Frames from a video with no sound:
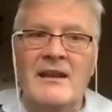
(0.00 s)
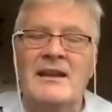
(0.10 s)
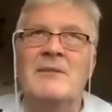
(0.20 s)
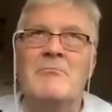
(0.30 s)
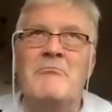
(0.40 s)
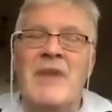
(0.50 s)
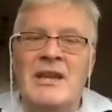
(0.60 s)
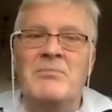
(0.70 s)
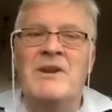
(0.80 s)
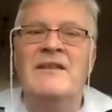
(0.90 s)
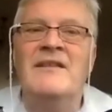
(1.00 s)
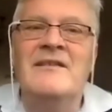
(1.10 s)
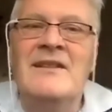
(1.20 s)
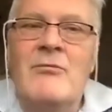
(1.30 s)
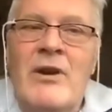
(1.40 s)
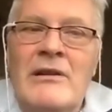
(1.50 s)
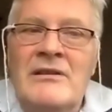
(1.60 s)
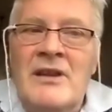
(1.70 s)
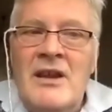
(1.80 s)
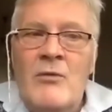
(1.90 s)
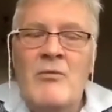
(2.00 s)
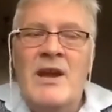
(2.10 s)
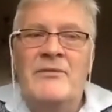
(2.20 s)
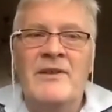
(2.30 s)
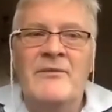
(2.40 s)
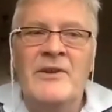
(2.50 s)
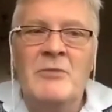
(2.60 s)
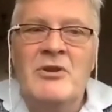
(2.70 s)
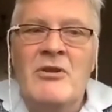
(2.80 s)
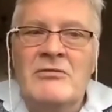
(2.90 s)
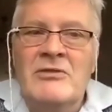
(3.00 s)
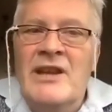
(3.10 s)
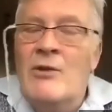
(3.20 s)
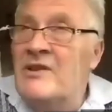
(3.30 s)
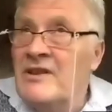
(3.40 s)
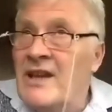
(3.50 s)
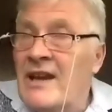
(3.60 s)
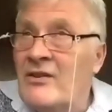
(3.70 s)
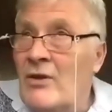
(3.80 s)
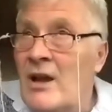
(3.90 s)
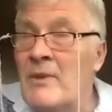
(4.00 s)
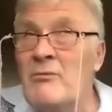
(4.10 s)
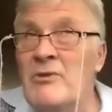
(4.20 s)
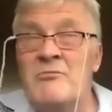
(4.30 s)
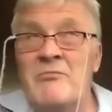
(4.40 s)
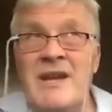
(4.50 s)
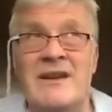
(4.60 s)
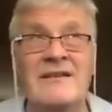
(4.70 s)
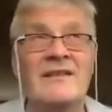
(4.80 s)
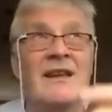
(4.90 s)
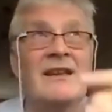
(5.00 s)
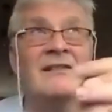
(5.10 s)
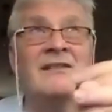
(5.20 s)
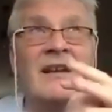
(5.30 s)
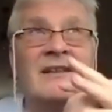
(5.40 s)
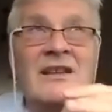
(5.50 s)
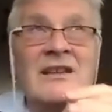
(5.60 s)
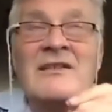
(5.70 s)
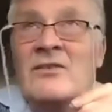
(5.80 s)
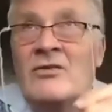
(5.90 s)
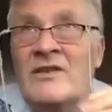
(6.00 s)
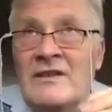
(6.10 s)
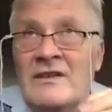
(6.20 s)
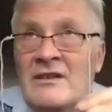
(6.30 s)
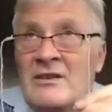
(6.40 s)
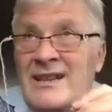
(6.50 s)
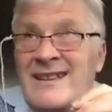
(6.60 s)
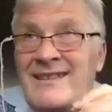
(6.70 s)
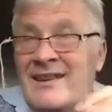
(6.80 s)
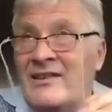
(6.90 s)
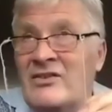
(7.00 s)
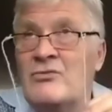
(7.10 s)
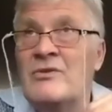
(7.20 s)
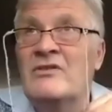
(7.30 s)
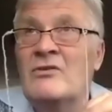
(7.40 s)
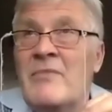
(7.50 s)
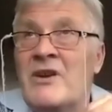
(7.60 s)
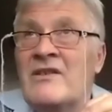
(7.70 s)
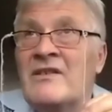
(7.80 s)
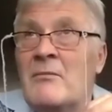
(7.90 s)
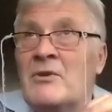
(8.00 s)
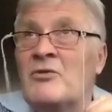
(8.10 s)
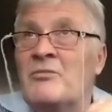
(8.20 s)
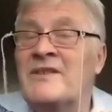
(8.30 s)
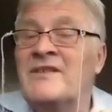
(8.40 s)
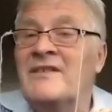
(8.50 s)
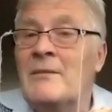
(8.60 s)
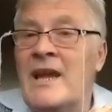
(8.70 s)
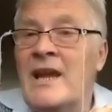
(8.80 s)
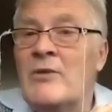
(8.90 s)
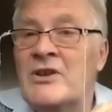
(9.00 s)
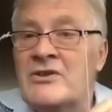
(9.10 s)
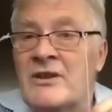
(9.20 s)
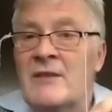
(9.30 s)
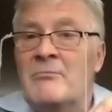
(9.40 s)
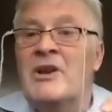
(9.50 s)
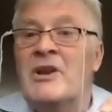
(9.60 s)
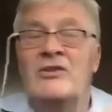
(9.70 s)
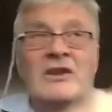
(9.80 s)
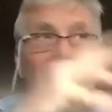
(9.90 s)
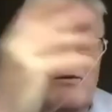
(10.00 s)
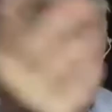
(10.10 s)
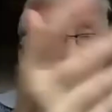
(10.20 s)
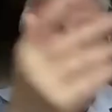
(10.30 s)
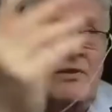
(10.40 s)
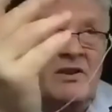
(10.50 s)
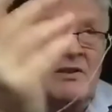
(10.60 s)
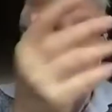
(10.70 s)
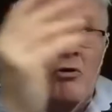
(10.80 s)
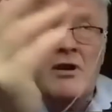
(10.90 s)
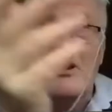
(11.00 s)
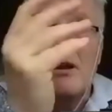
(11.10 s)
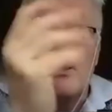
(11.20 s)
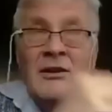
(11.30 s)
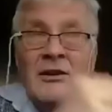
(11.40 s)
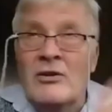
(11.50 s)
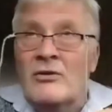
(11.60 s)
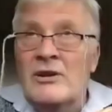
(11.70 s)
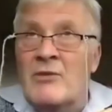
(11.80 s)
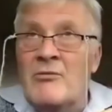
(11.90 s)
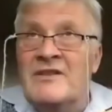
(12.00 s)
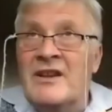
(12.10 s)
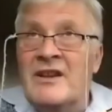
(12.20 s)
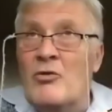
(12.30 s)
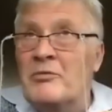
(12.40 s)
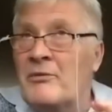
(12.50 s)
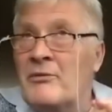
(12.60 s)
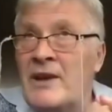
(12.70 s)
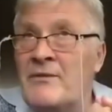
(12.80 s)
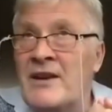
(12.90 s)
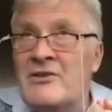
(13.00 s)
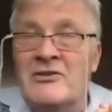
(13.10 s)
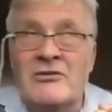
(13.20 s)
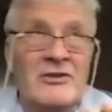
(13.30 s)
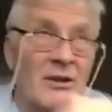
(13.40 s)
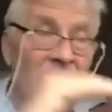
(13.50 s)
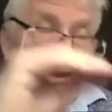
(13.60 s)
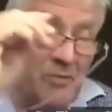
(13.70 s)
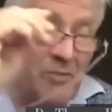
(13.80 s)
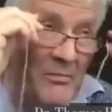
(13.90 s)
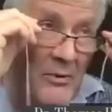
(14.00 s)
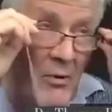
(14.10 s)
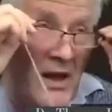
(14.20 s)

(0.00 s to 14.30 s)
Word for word: In many places in the world, we have a phenomenon called linguistic exogamy, which means that it is considered incestuous to marry someone who speaks the same language. Because if you have small linguistic groups of 500 or 1,000 people,